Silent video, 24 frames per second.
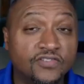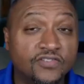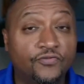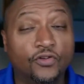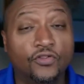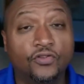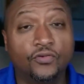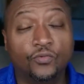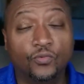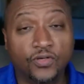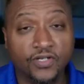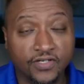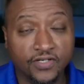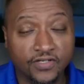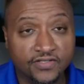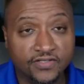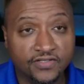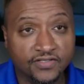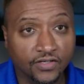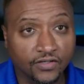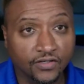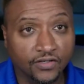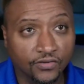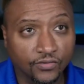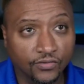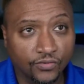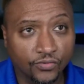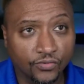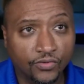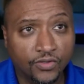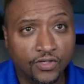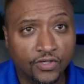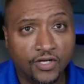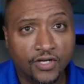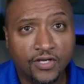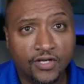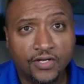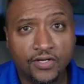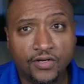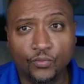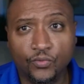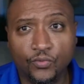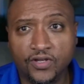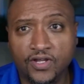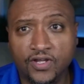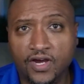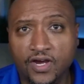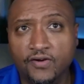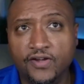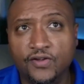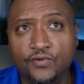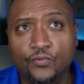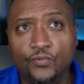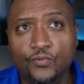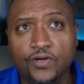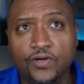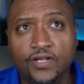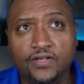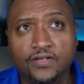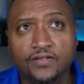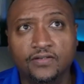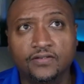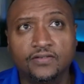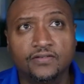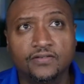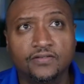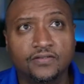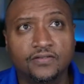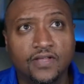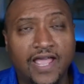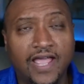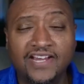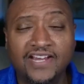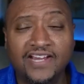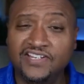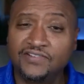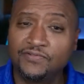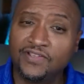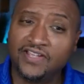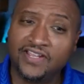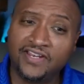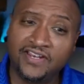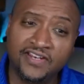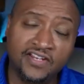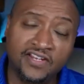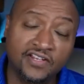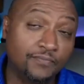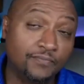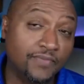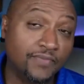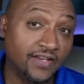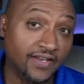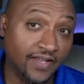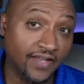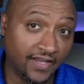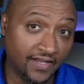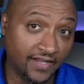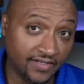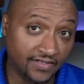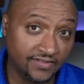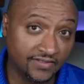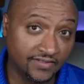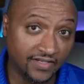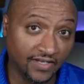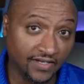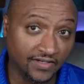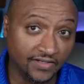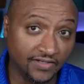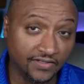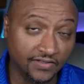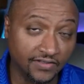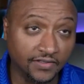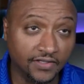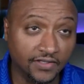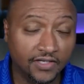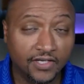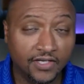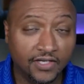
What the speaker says: for the week. So we already went, actually it ended up being 8 technically.